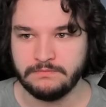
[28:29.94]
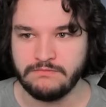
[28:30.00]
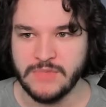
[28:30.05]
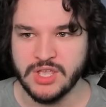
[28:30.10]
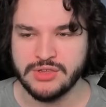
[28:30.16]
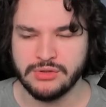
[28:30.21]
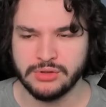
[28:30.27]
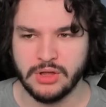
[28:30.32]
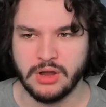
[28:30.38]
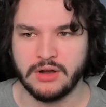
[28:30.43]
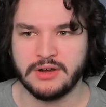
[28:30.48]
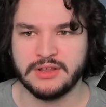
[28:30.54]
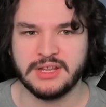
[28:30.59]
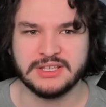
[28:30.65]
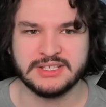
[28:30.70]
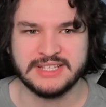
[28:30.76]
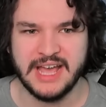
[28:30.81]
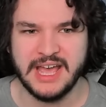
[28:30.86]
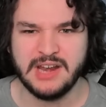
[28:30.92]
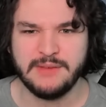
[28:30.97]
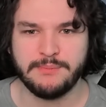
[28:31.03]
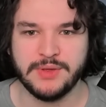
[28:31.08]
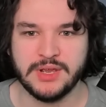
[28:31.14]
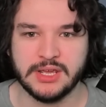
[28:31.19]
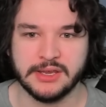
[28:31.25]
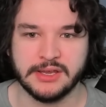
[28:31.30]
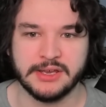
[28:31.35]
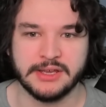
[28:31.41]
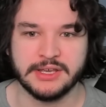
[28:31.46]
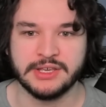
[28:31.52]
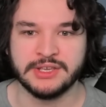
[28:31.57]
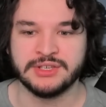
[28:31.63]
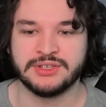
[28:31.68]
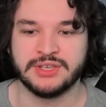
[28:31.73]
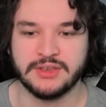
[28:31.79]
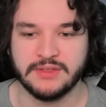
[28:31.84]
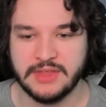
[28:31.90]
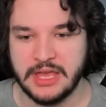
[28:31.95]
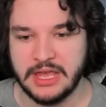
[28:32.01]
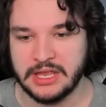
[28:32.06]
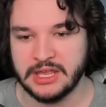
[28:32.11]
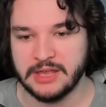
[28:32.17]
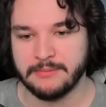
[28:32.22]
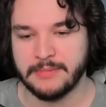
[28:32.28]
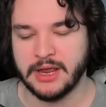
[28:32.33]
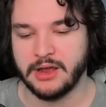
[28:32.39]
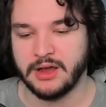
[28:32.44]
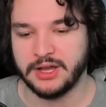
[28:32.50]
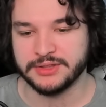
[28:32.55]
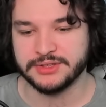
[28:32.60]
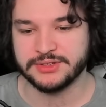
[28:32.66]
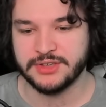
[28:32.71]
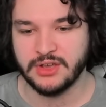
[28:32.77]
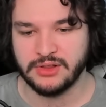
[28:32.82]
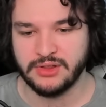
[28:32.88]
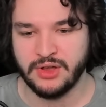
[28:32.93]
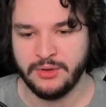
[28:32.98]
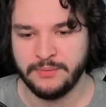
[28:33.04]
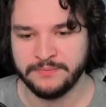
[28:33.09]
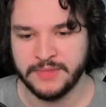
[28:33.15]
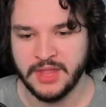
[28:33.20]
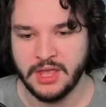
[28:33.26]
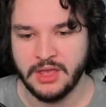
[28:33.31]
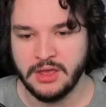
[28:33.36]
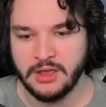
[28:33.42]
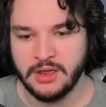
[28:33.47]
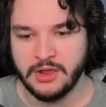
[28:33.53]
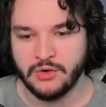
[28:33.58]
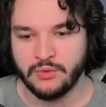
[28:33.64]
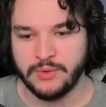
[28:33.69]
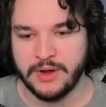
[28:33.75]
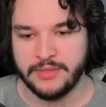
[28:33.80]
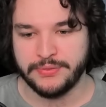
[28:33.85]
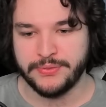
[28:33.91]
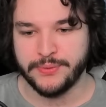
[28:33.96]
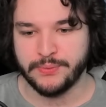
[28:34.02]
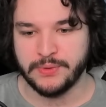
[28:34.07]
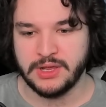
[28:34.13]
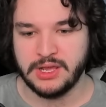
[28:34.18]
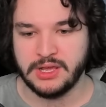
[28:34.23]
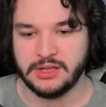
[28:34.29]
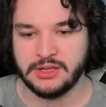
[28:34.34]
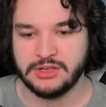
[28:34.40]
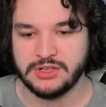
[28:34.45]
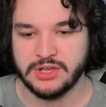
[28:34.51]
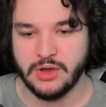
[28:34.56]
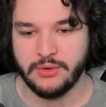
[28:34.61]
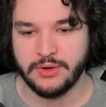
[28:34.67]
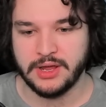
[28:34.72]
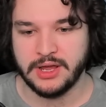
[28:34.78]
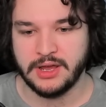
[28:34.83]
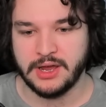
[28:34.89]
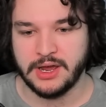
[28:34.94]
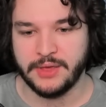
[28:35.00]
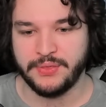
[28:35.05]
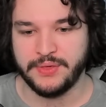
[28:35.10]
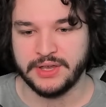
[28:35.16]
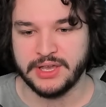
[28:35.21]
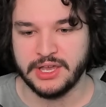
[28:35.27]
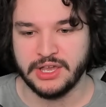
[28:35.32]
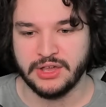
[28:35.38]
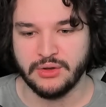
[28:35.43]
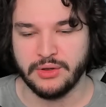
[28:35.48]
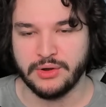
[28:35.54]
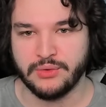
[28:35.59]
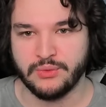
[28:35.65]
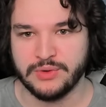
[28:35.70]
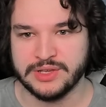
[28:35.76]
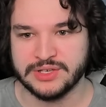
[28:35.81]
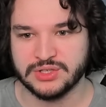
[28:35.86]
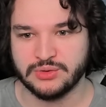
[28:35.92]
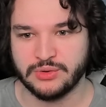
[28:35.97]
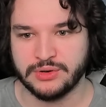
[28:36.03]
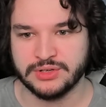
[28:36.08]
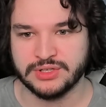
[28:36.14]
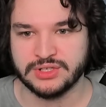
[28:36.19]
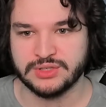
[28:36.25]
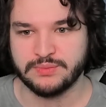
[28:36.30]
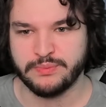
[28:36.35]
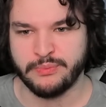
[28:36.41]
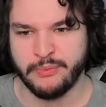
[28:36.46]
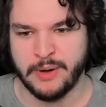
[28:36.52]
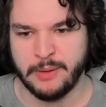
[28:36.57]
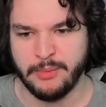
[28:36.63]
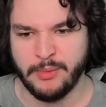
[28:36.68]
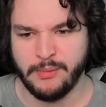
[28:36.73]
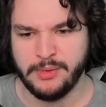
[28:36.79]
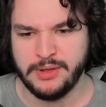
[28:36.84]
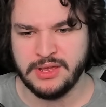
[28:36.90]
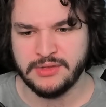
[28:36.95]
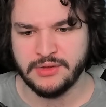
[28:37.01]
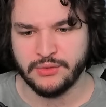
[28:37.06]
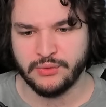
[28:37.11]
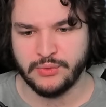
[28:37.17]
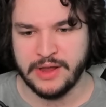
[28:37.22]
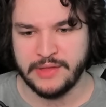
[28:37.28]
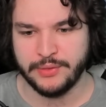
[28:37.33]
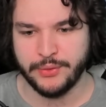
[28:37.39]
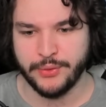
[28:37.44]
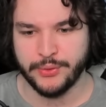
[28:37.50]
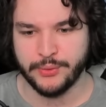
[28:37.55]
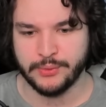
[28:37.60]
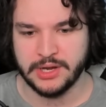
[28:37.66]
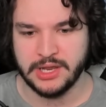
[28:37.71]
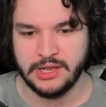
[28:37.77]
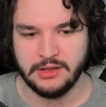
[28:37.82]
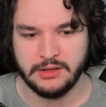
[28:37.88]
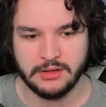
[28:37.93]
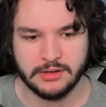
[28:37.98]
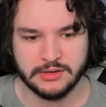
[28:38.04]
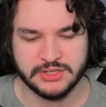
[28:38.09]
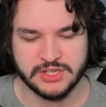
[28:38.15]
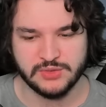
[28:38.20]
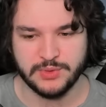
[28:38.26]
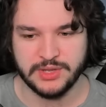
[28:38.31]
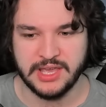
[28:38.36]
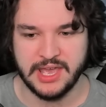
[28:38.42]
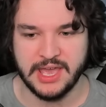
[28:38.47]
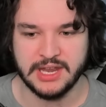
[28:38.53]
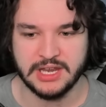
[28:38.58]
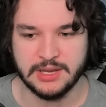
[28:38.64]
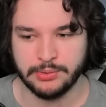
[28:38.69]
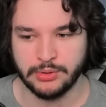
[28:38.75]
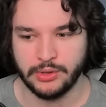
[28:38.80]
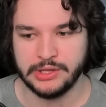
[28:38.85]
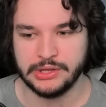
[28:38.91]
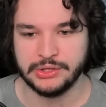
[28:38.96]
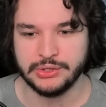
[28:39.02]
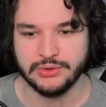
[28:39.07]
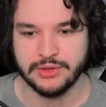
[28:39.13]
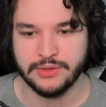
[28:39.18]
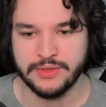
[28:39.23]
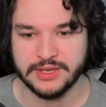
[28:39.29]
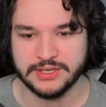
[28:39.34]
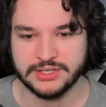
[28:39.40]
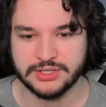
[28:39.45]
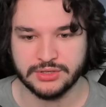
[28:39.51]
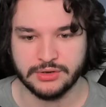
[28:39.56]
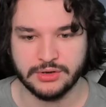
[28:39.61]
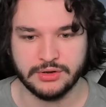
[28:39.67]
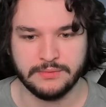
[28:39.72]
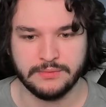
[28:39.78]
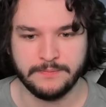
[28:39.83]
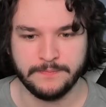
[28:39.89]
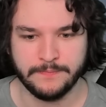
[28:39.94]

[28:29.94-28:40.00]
Yularen is dead because they hit my Han Solo. Red 3 Yoda, I think I can go ahead and resource probably the Red 3, since we can deploy Luke this turn.